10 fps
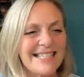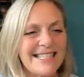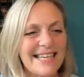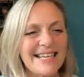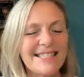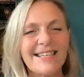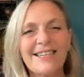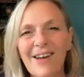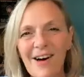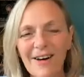6,
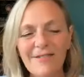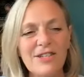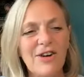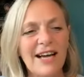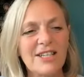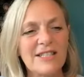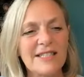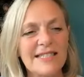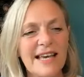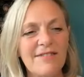law of
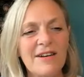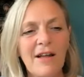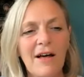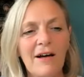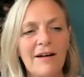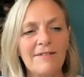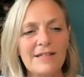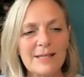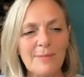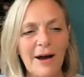attraction, 7, law of
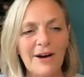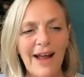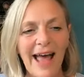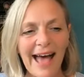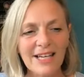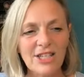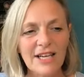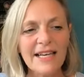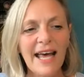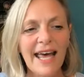inspired
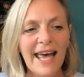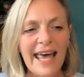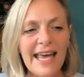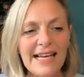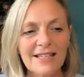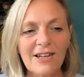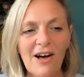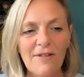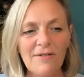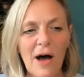action, 8,
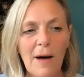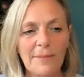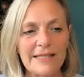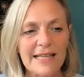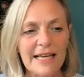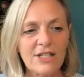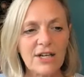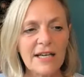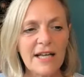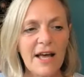law of
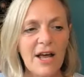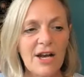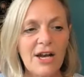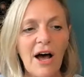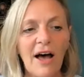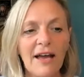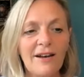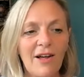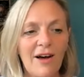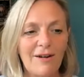compensation,
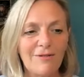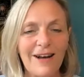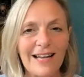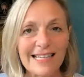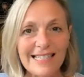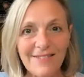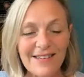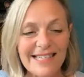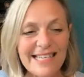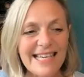9, law of
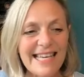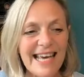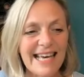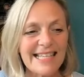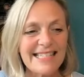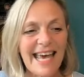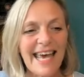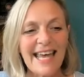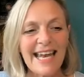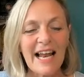relativity,
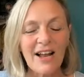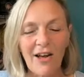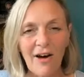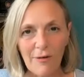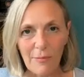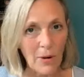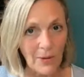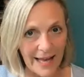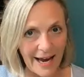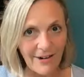10, law of
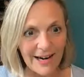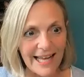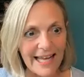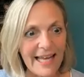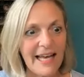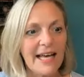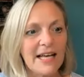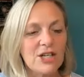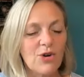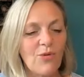polarity,
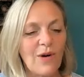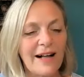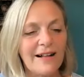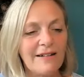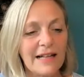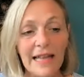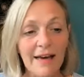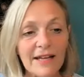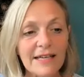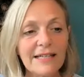
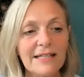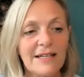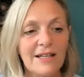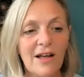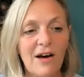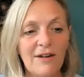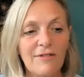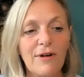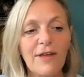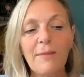11, law
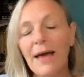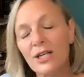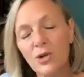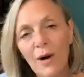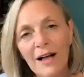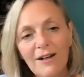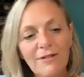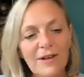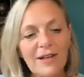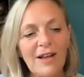of rhythm, and
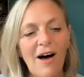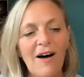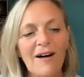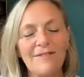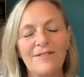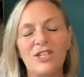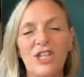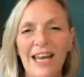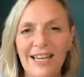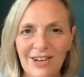12, law of
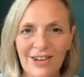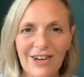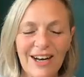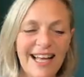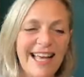gender.